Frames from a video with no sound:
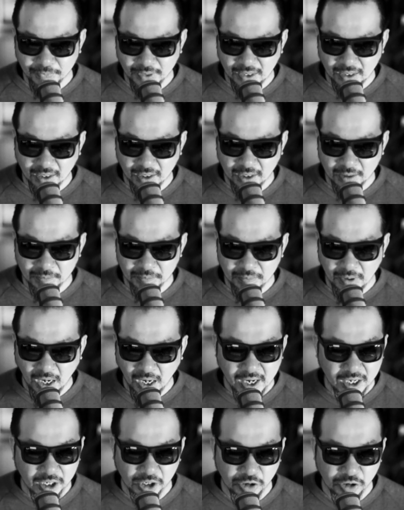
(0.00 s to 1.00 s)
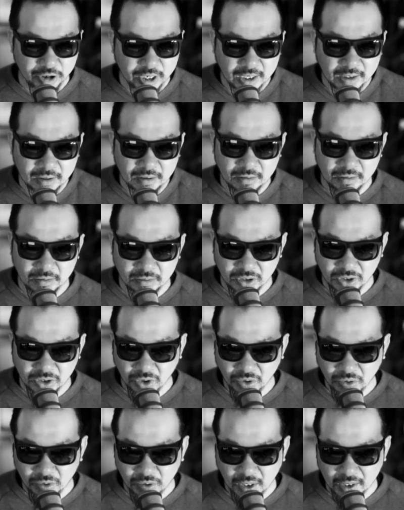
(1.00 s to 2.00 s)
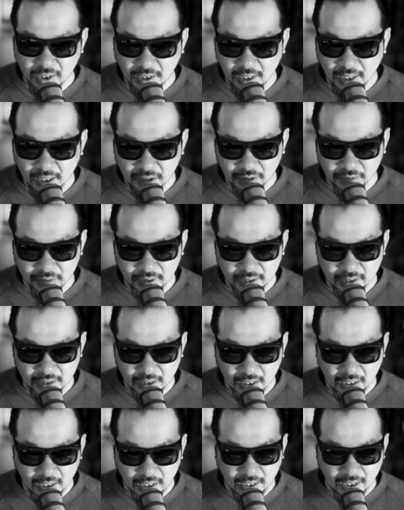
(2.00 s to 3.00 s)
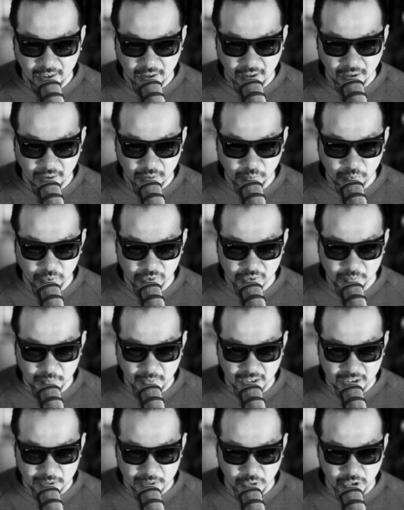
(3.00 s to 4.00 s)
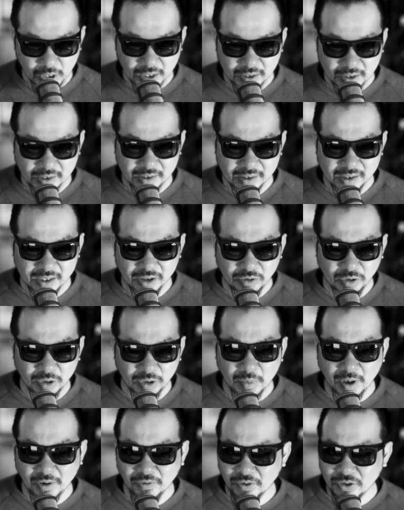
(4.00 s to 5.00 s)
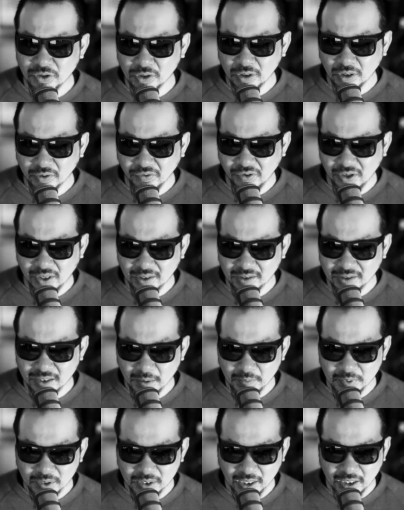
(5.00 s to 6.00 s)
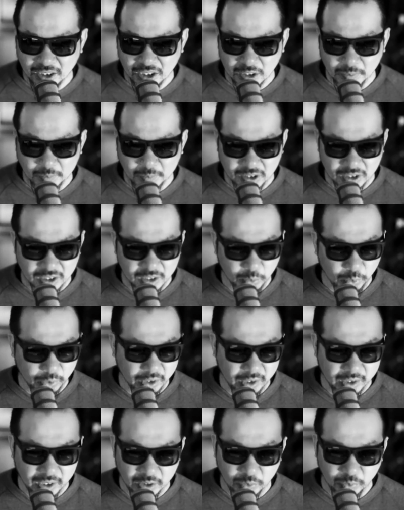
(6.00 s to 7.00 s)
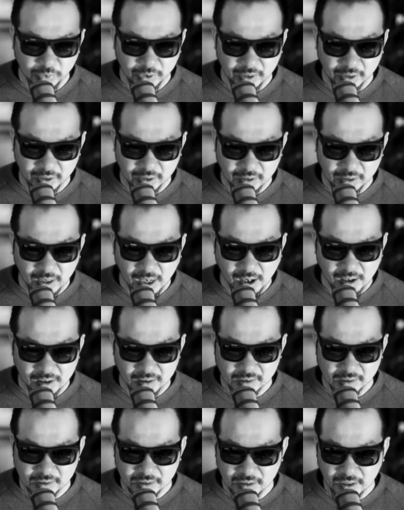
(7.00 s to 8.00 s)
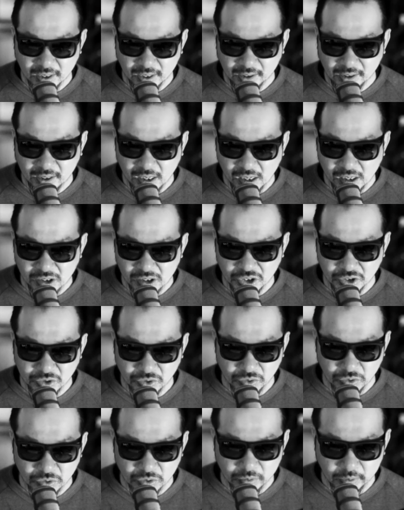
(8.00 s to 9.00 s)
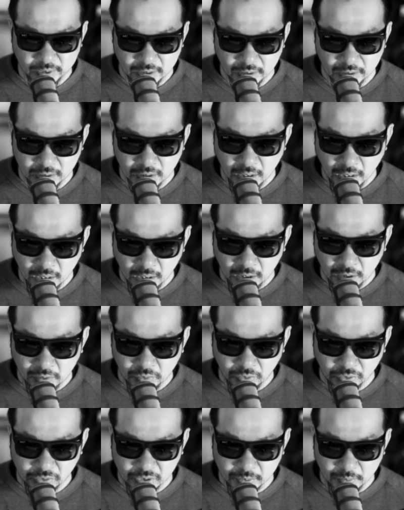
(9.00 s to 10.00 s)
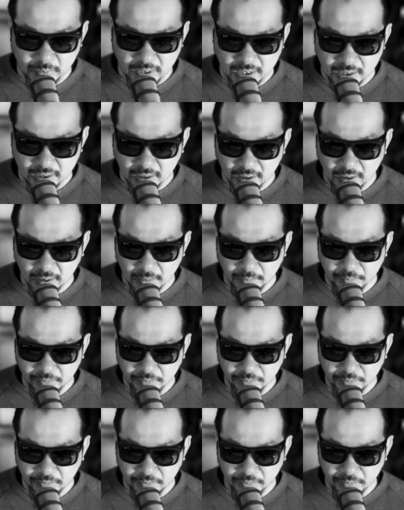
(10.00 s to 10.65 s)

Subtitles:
I agree, you know, like I agree that I was much more artistic with my photography at some stage, especially working with artists like Kasha Zoo and Rosamina,